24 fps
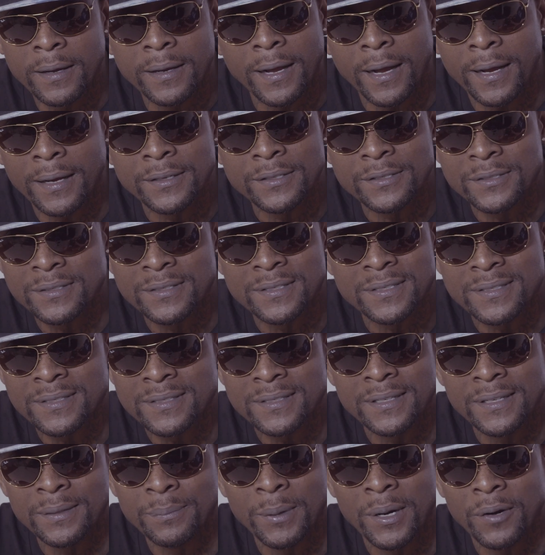I used to just
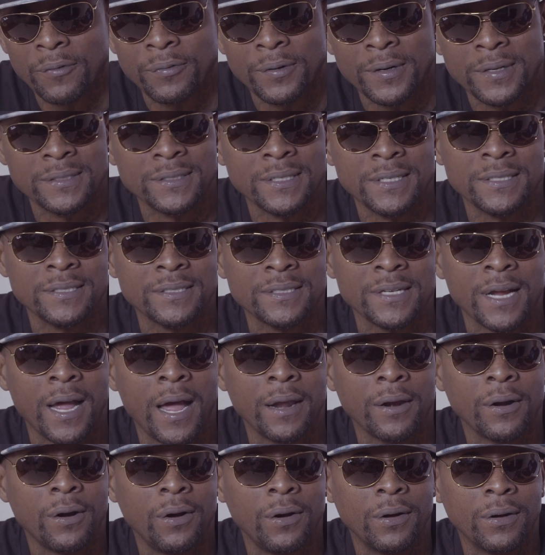see motherfuckers getting
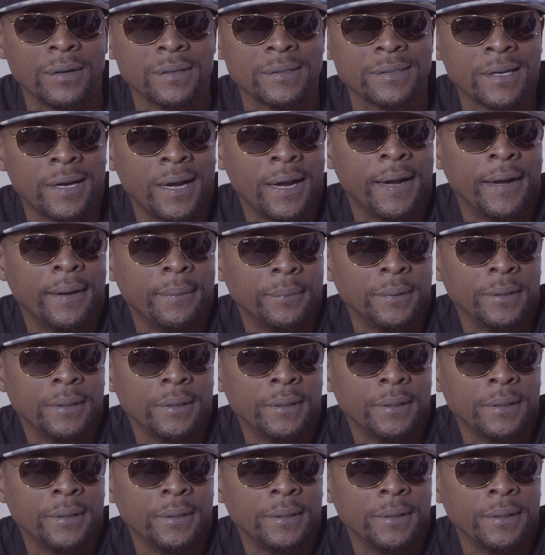shot all the time